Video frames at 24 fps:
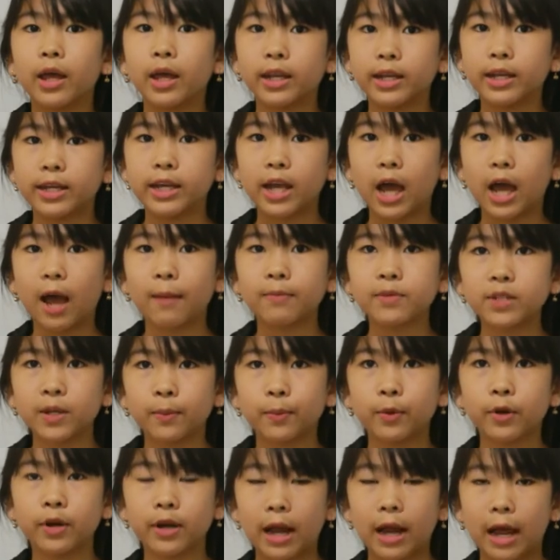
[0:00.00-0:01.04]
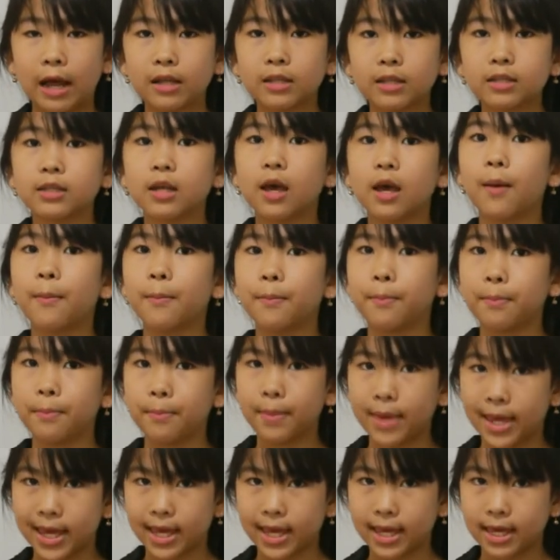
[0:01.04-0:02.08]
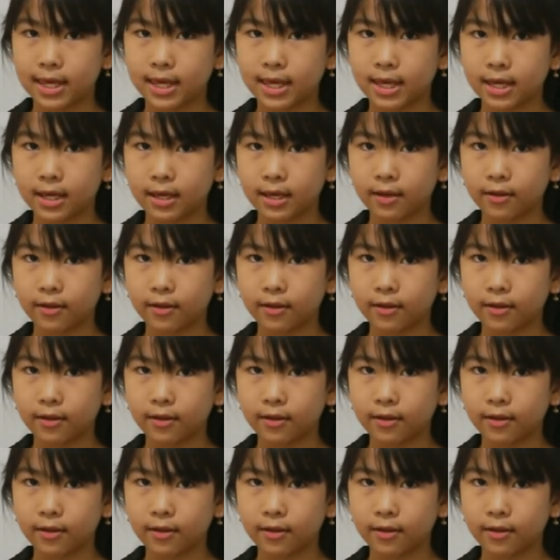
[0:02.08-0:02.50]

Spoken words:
in the object pronouns me.